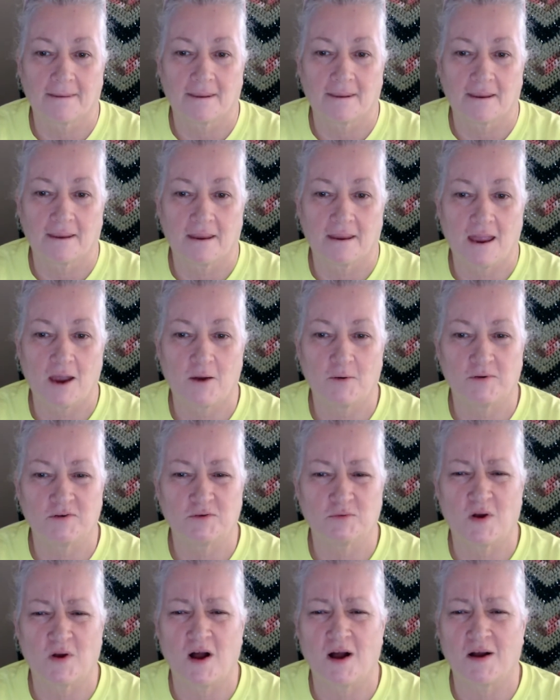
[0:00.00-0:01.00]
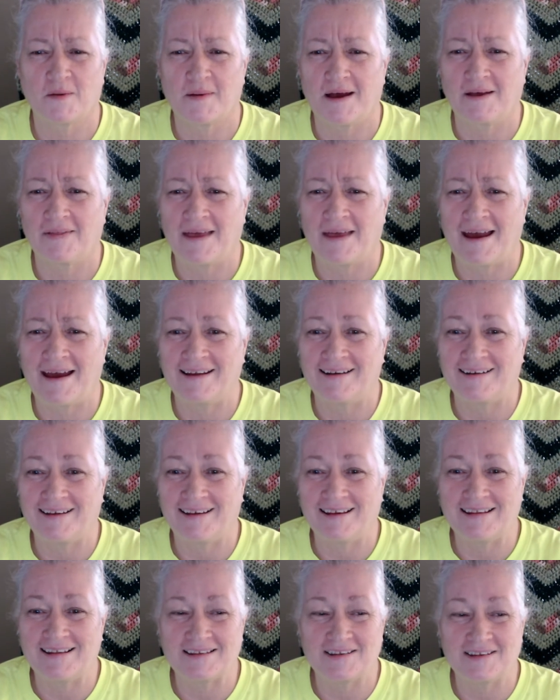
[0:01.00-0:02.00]
I was wrong about that.
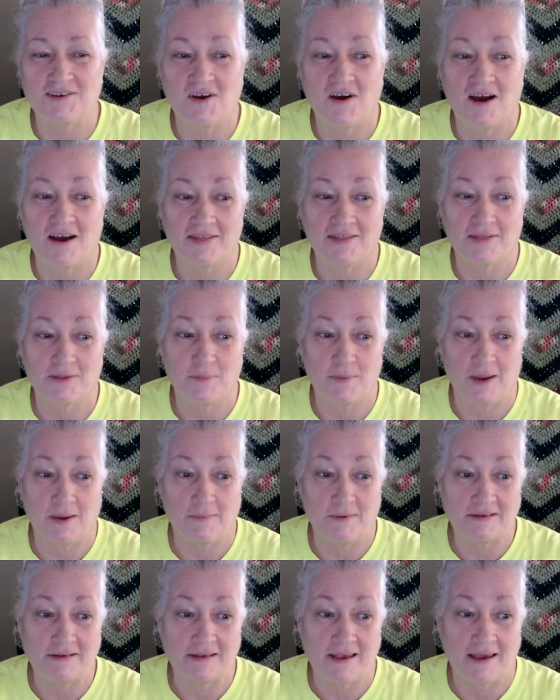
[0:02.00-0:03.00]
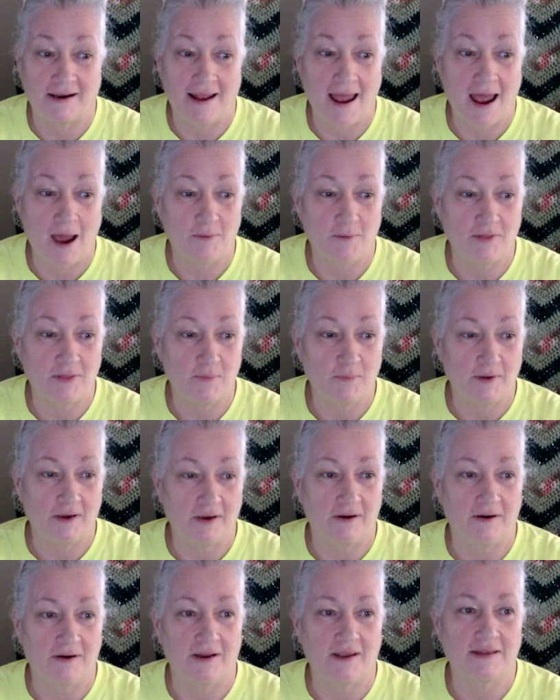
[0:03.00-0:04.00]
It's not the baby Santa hat with the
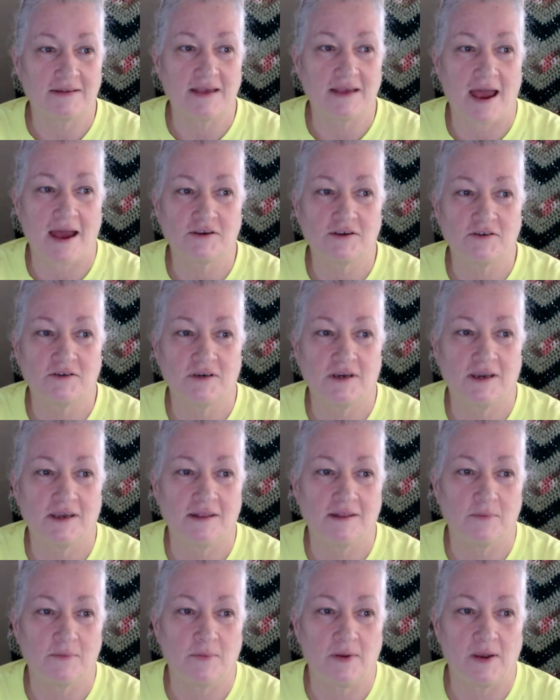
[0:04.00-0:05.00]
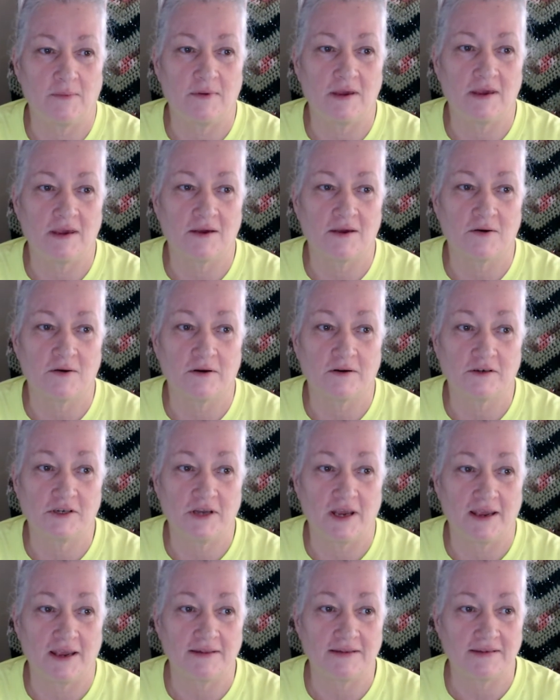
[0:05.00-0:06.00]
beard. It's actually the baby
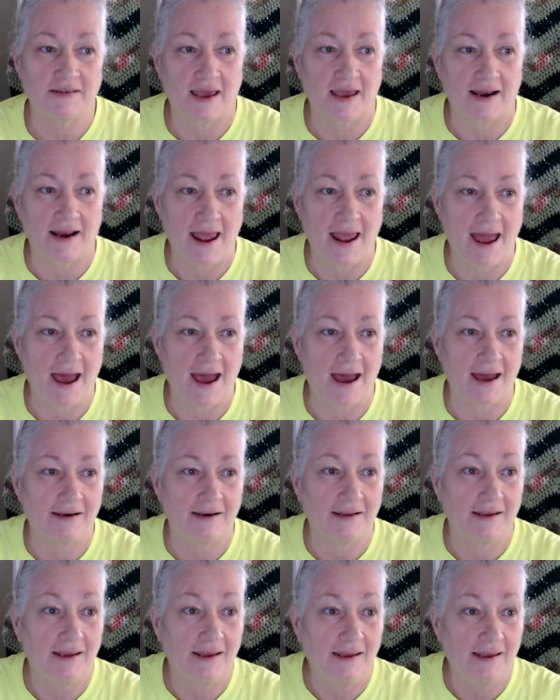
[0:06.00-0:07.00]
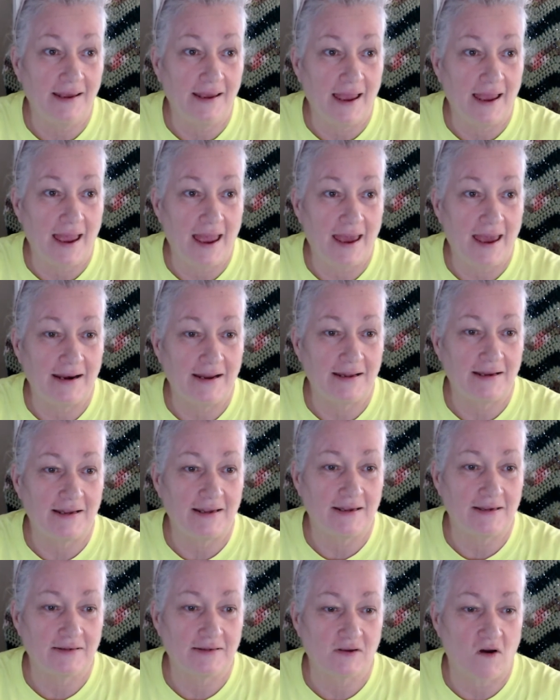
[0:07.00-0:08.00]
crocheted Santa hat, and it
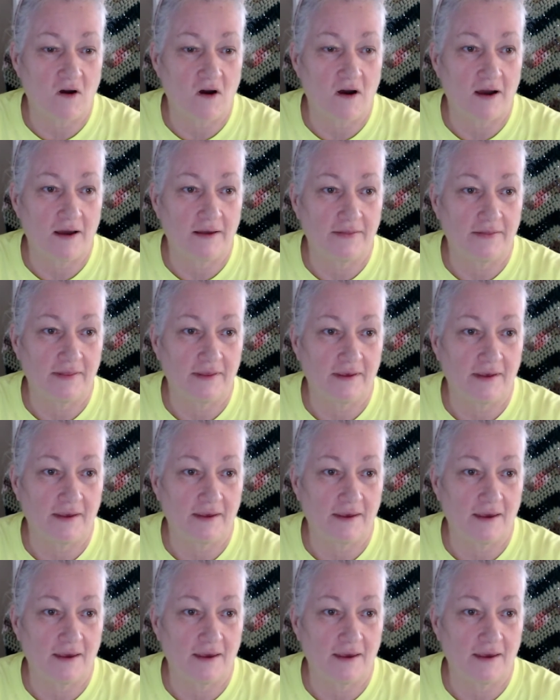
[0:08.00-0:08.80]
is on the